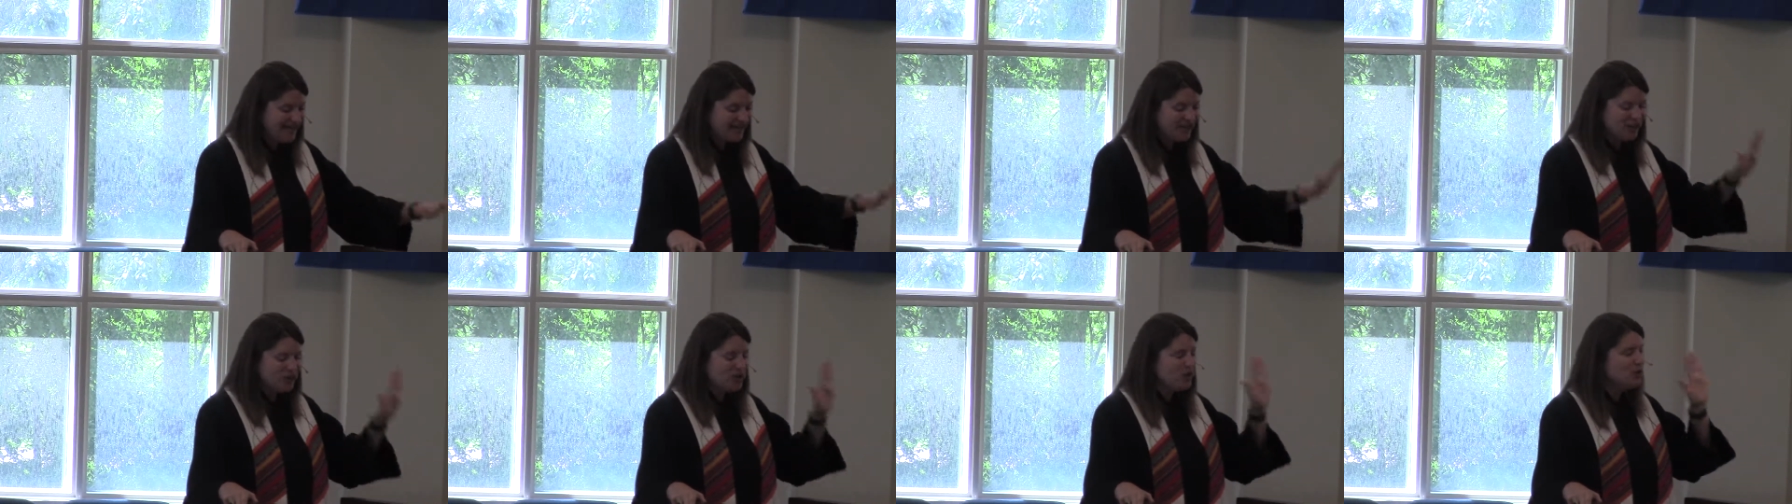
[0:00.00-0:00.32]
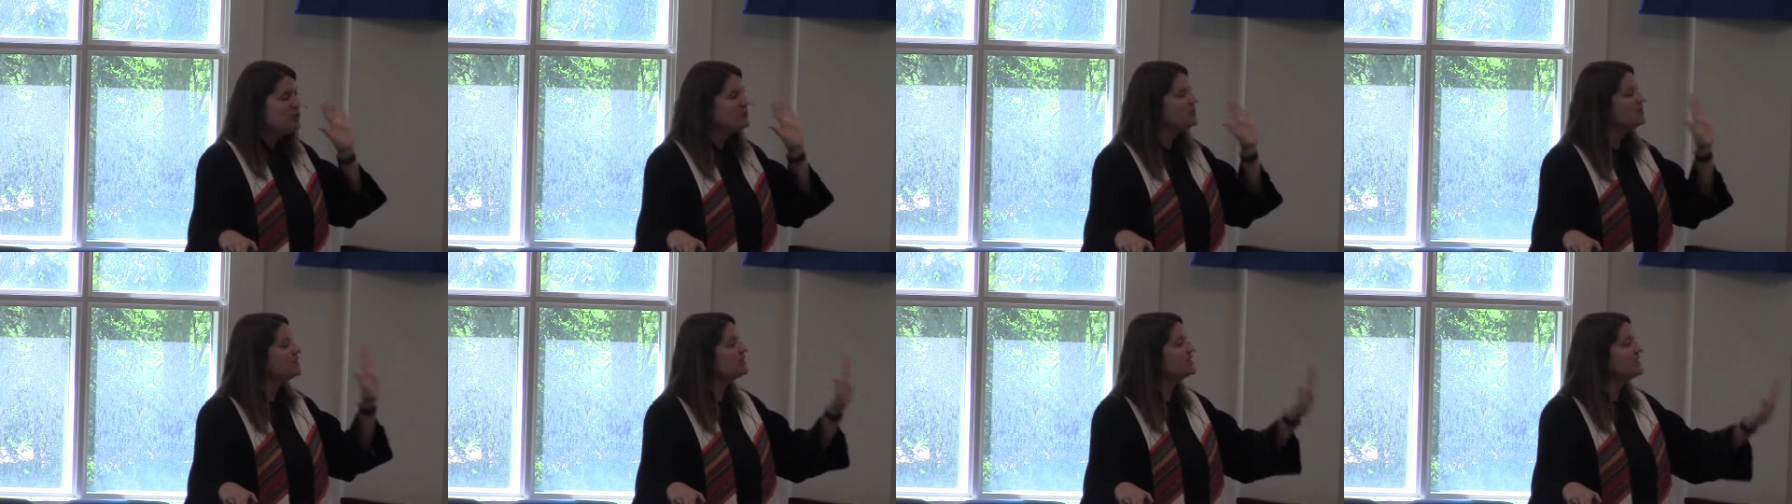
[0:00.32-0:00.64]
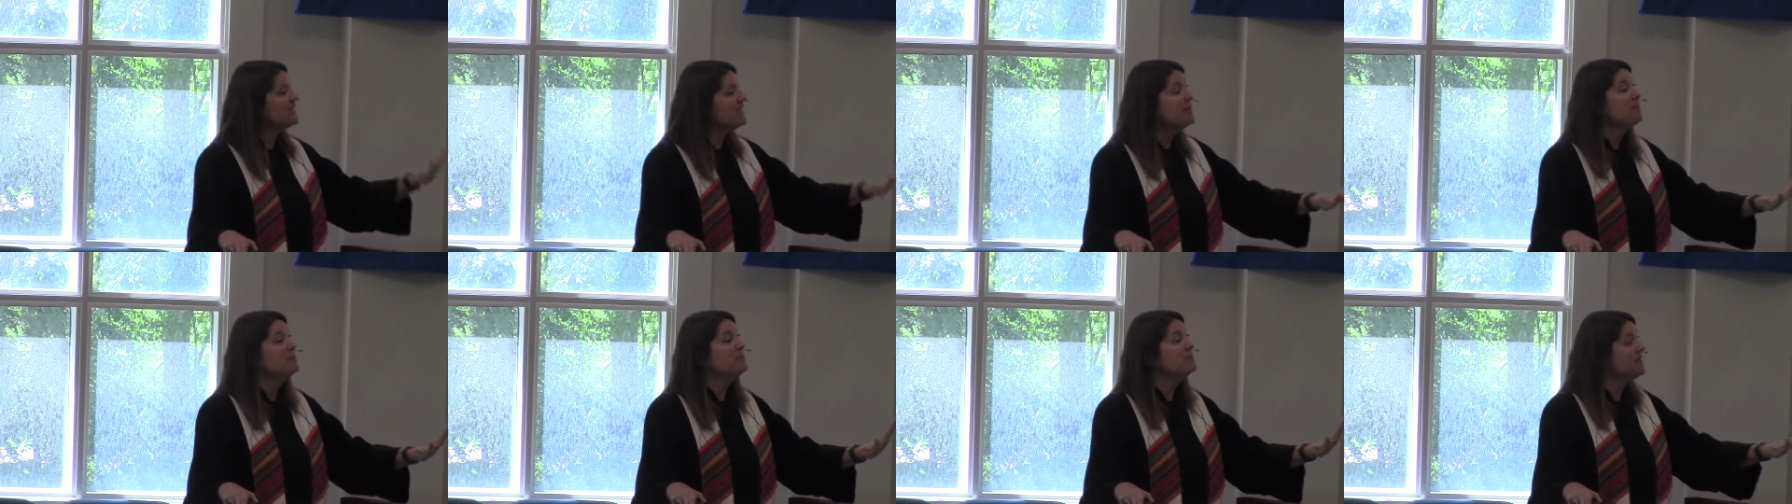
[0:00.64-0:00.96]
You
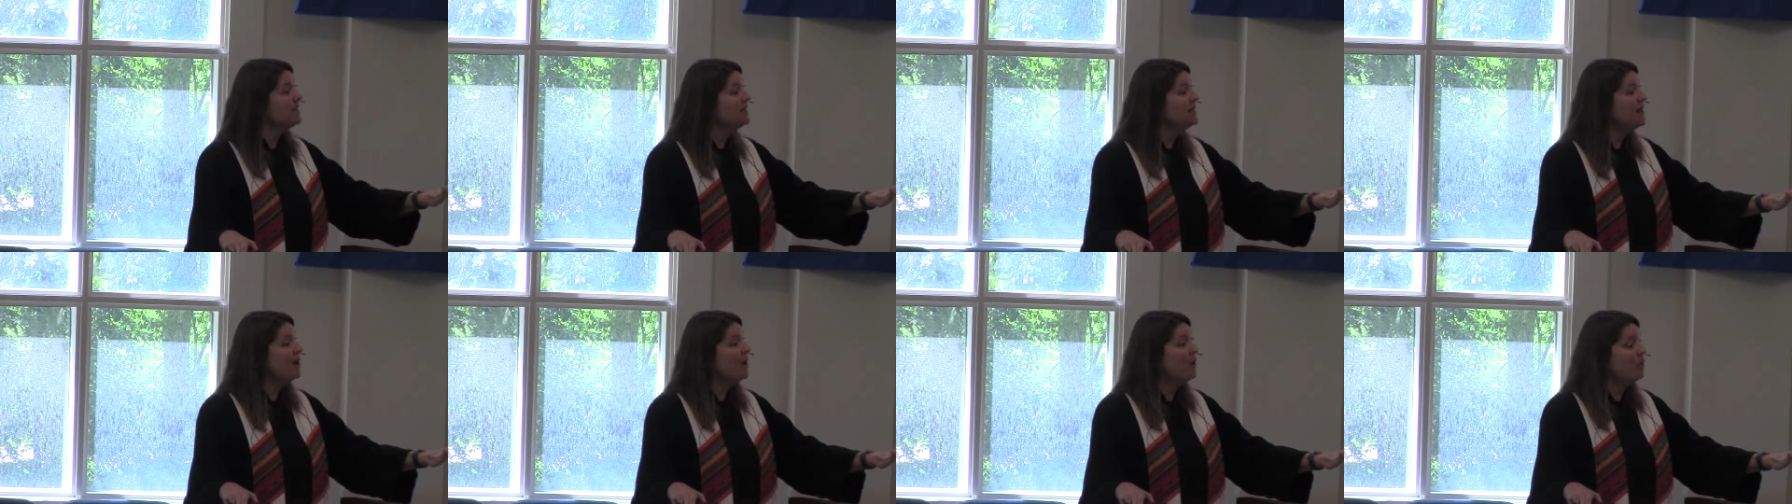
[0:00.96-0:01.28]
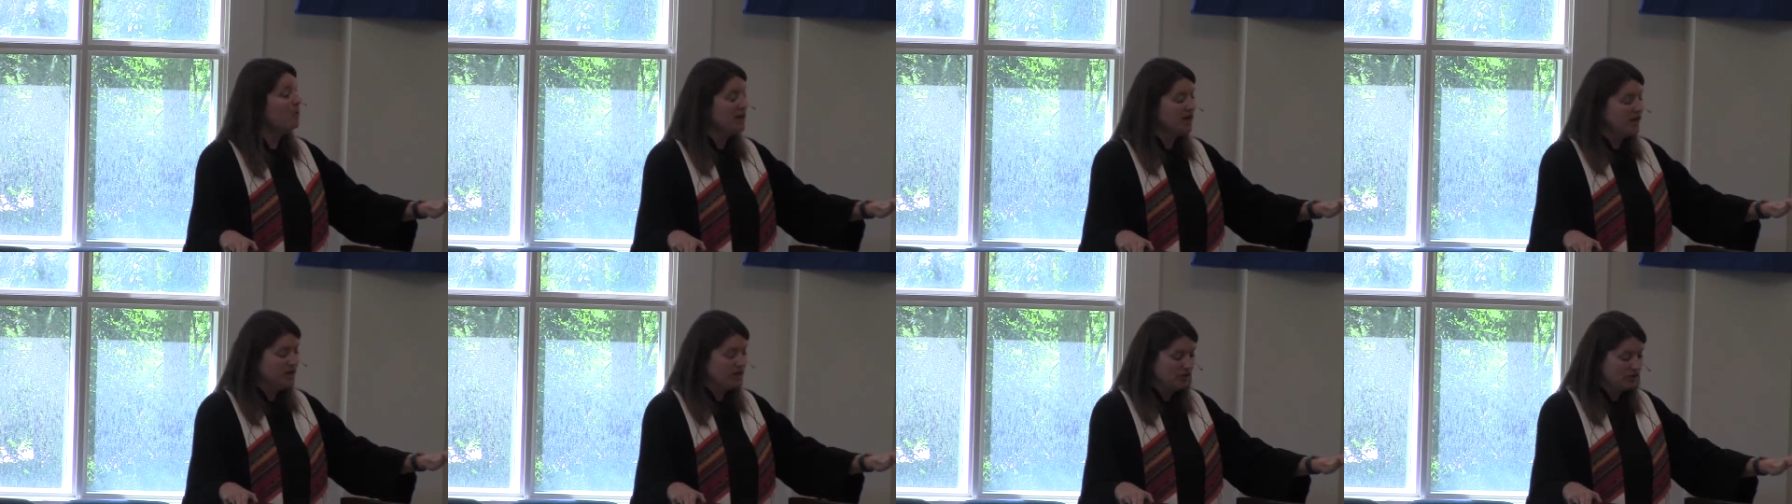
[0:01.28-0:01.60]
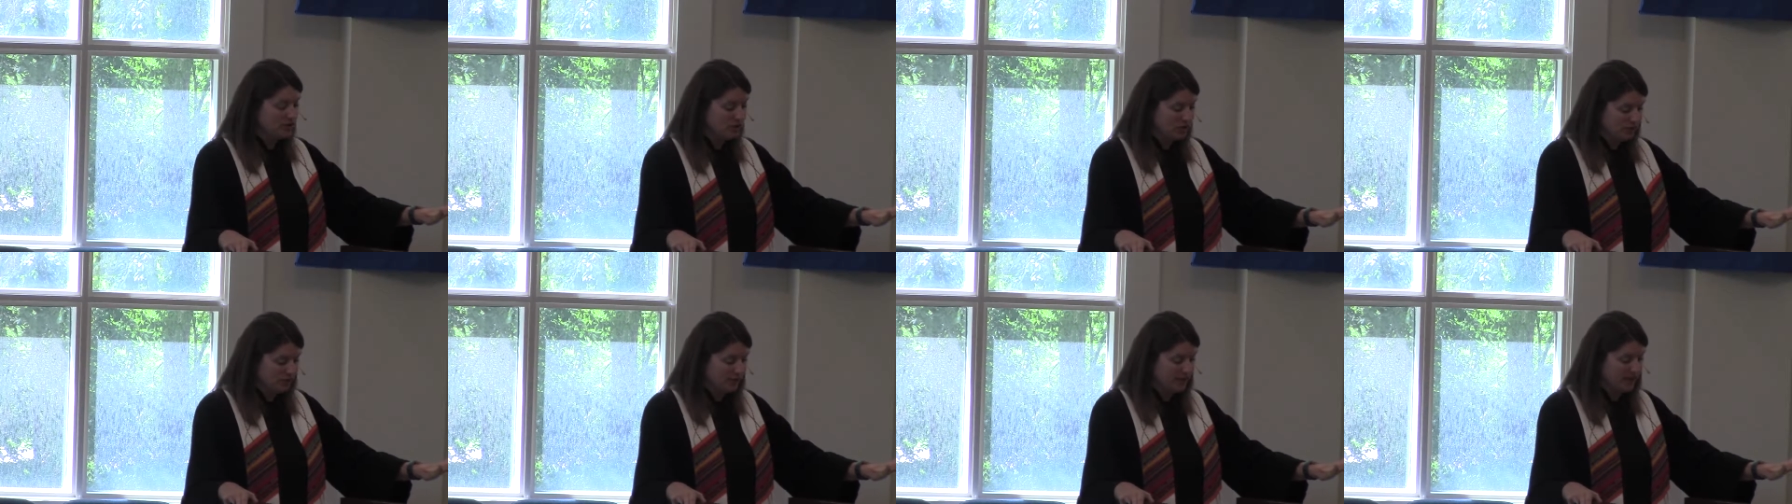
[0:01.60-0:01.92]
seem to know what you're
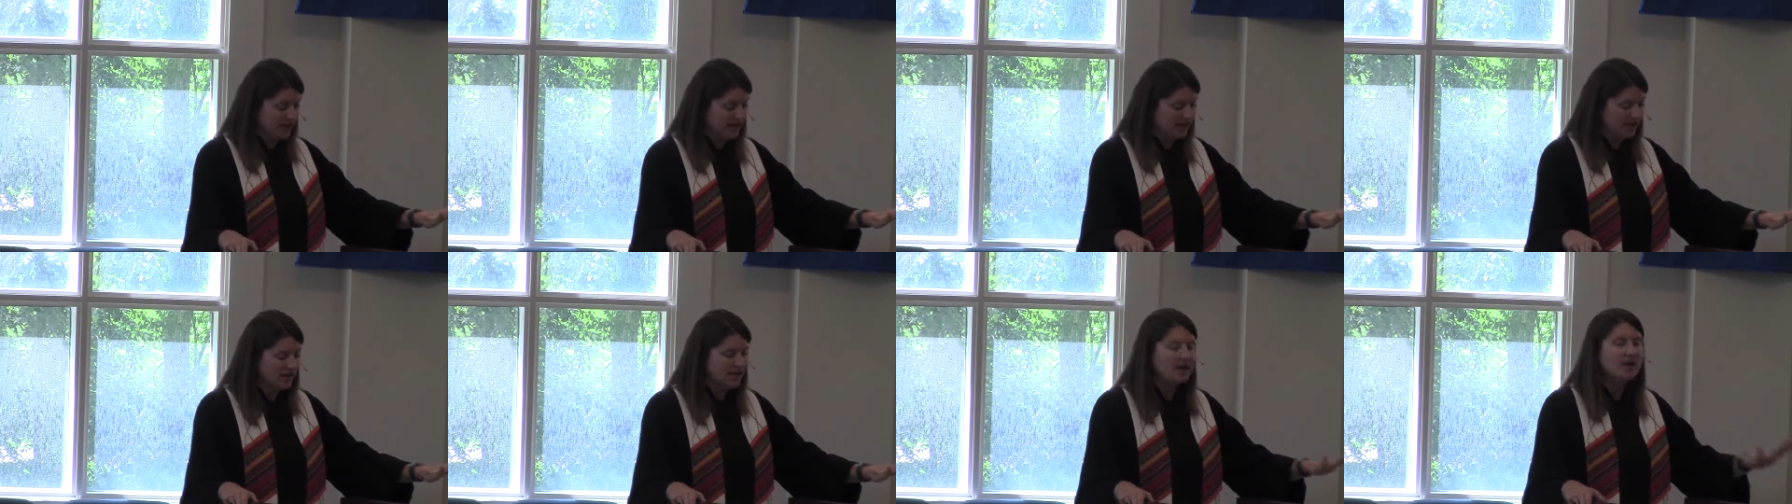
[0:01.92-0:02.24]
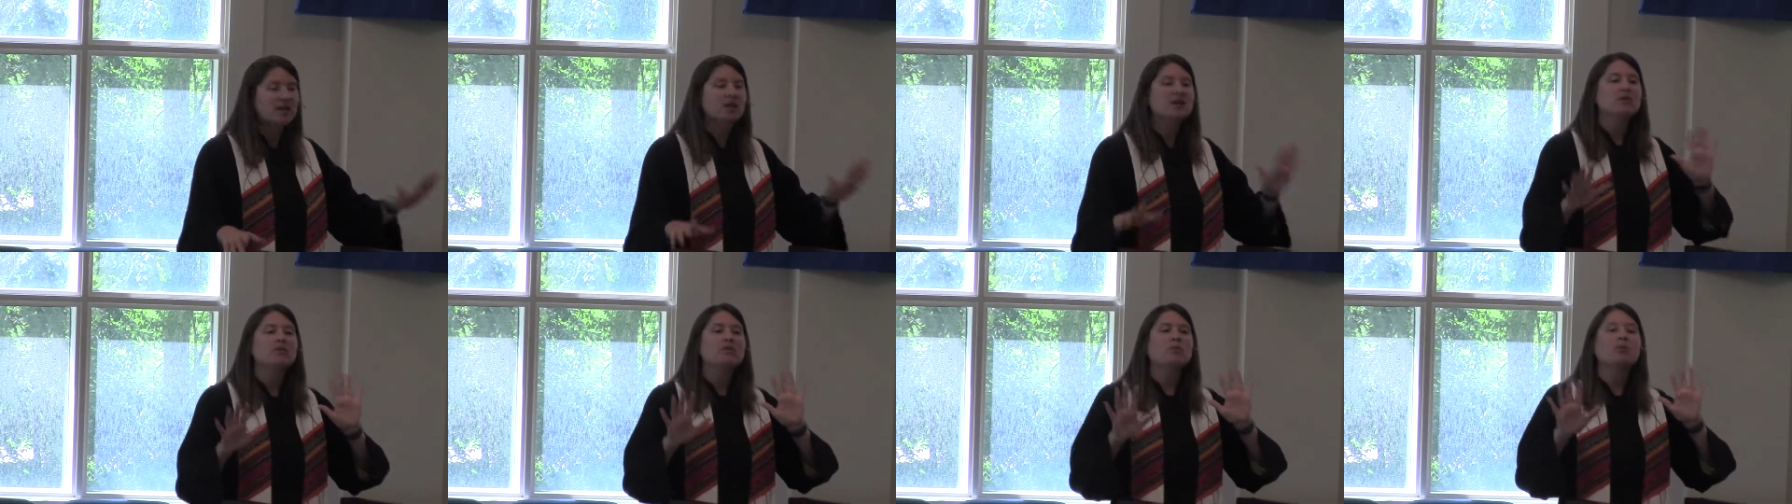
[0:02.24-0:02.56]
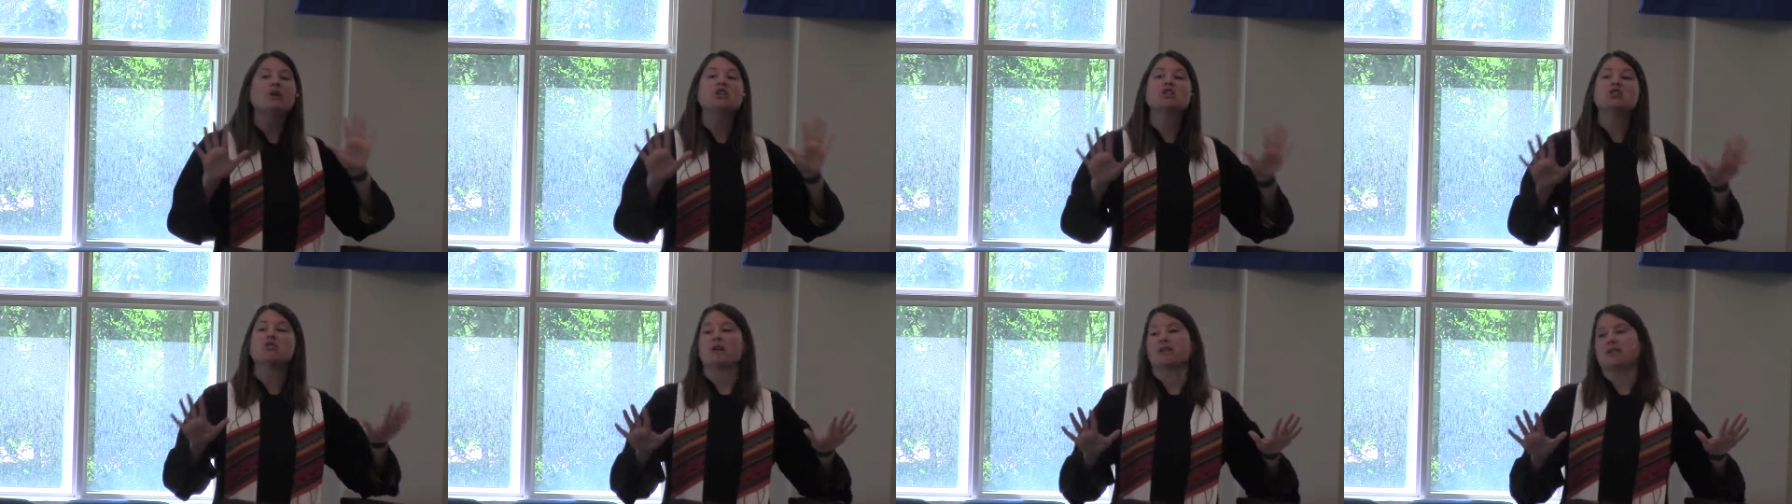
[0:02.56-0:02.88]
doing.
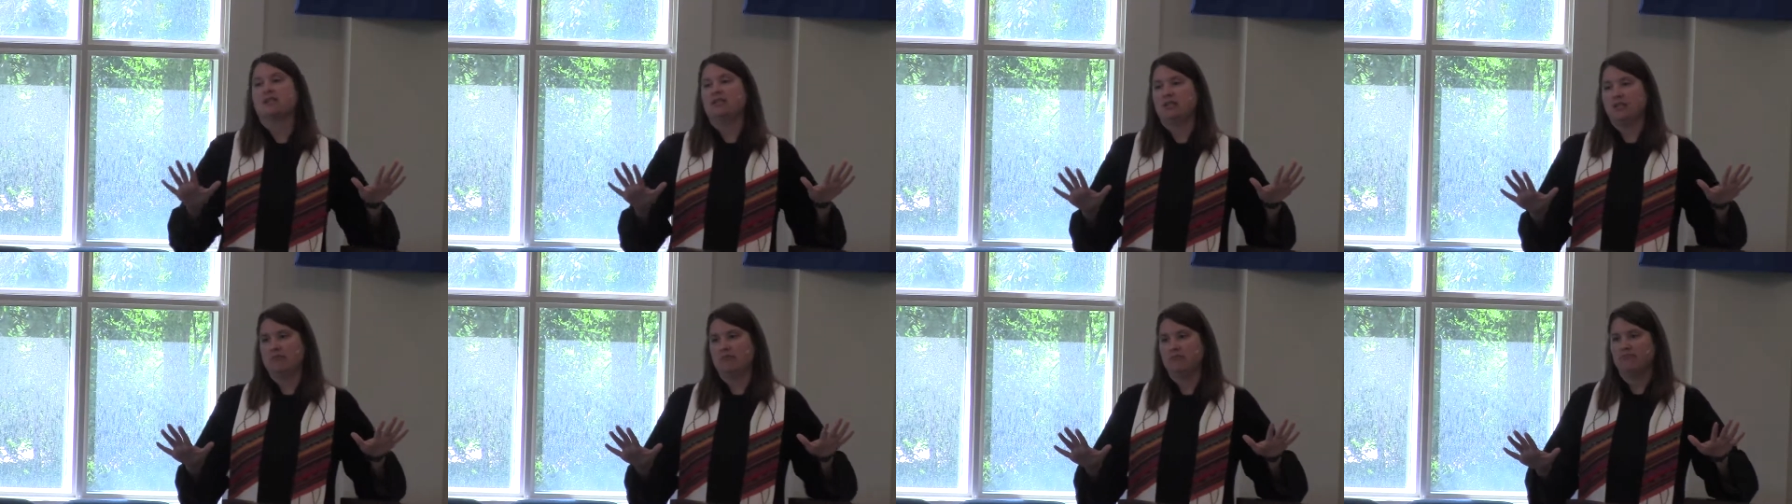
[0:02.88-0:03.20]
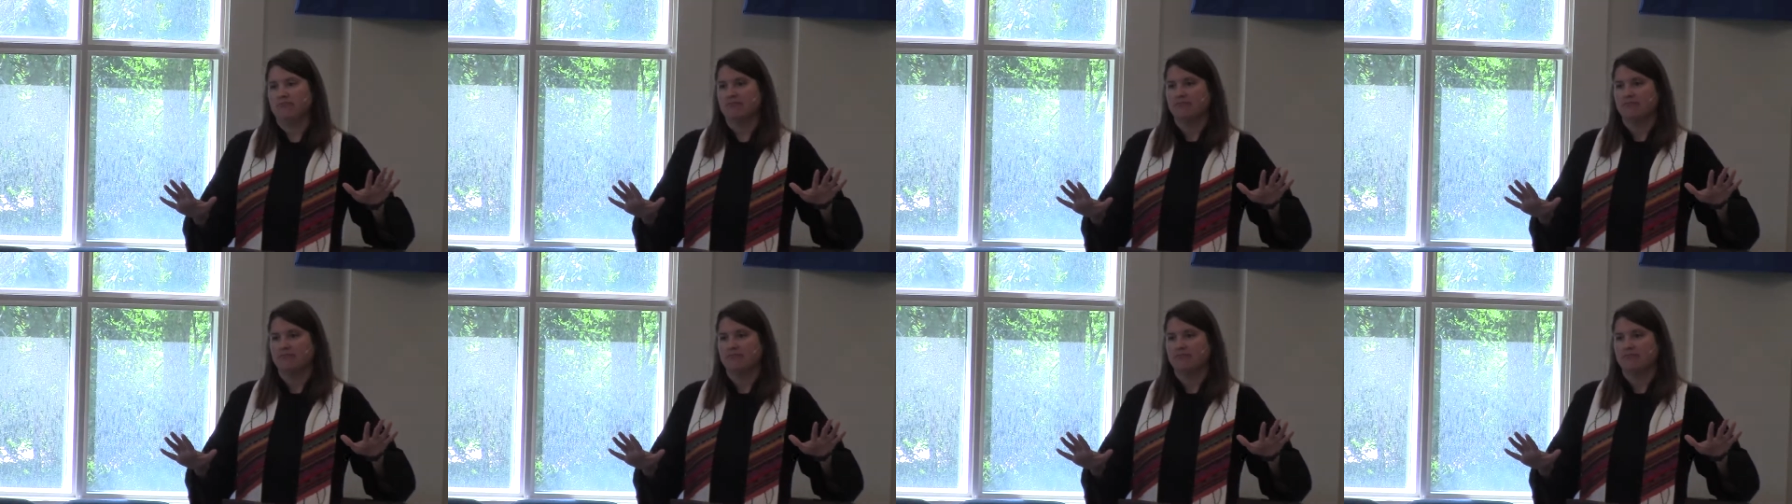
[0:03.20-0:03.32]
We trust you.